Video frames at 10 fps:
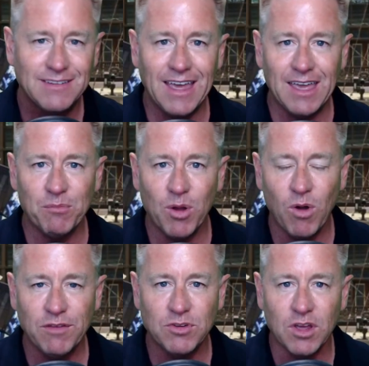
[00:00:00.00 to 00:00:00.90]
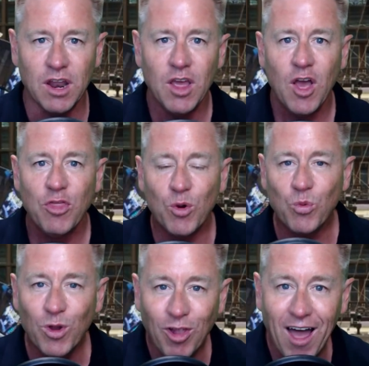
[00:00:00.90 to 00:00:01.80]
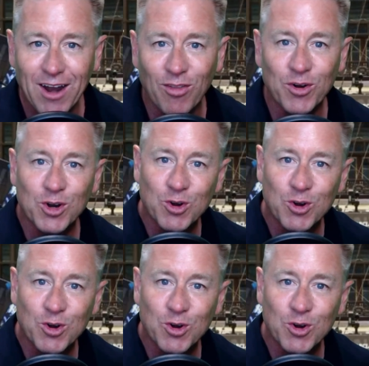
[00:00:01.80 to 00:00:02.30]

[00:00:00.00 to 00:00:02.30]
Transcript: Dang it, my wife took it. They're relying on their